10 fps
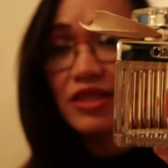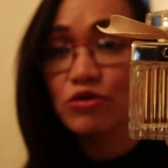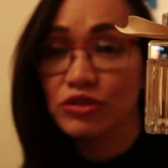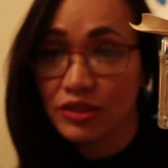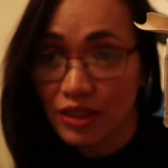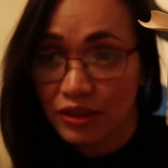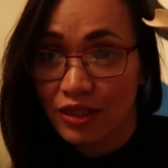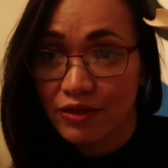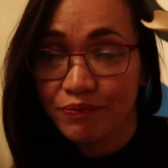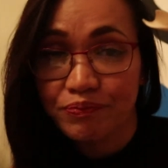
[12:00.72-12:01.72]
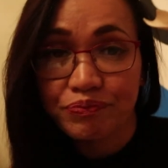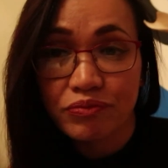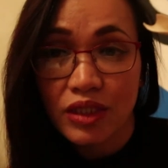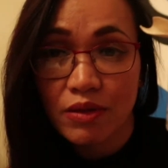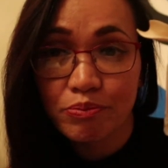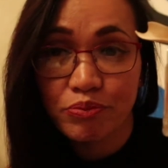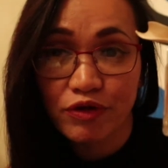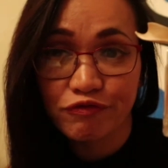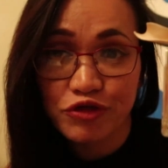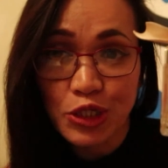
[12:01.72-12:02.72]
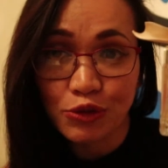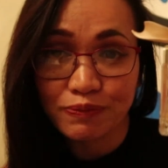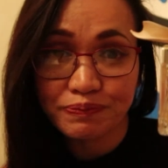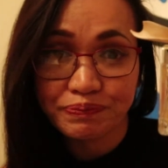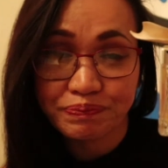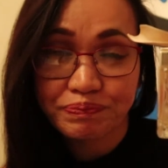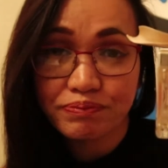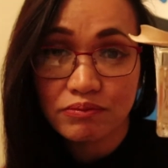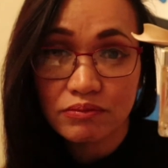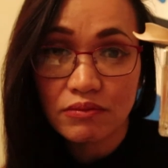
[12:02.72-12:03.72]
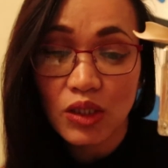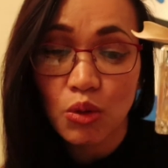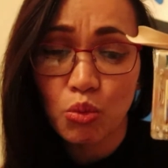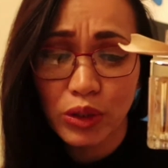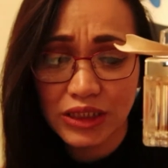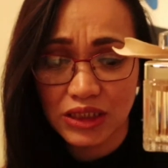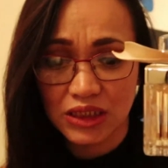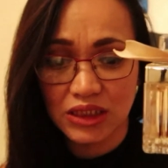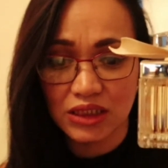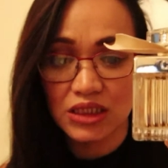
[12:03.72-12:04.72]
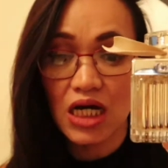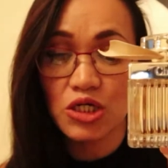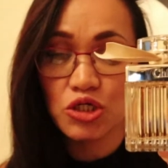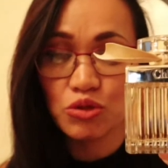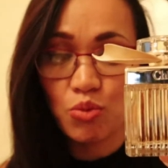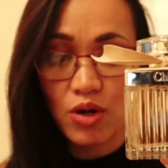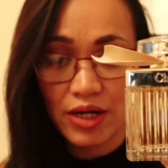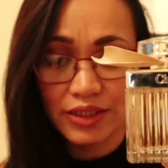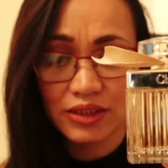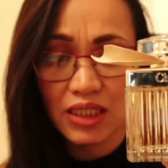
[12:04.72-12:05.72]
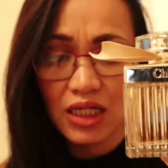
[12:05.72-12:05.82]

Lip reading: the authentic perfume, which is a good one.